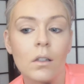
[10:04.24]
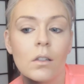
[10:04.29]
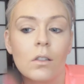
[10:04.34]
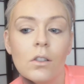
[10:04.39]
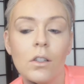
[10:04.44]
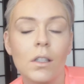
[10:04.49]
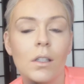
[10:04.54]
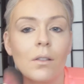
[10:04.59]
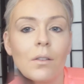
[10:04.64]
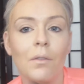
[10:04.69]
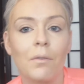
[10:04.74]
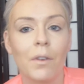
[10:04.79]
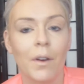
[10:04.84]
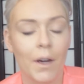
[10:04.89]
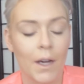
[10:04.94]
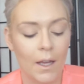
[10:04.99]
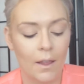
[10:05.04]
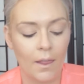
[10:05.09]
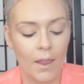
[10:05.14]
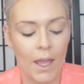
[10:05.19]
Just a
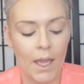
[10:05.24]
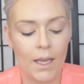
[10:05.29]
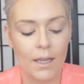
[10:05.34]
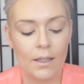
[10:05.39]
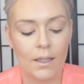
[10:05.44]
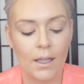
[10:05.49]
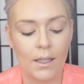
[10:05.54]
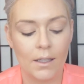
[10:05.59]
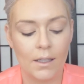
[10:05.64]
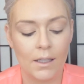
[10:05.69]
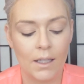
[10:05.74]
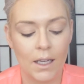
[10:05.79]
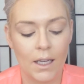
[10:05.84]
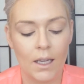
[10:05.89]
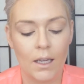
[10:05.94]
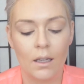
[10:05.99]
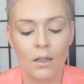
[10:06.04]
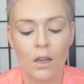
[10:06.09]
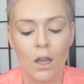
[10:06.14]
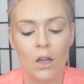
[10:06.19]
very light
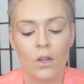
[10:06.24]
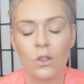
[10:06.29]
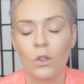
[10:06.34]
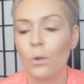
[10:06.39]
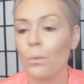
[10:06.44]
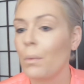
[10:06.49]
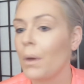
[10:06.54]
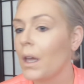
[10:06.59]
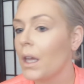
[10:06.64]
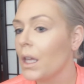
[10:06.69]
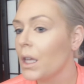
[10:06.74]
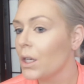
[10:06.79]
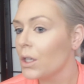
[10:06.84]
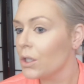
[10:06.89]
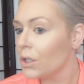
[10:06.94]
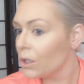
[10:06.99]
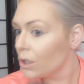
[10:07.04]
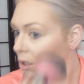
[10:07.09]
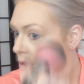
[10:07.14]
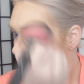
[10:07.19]
dusting, not too
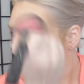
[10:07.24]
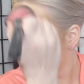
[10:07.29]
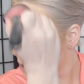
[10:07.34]
much.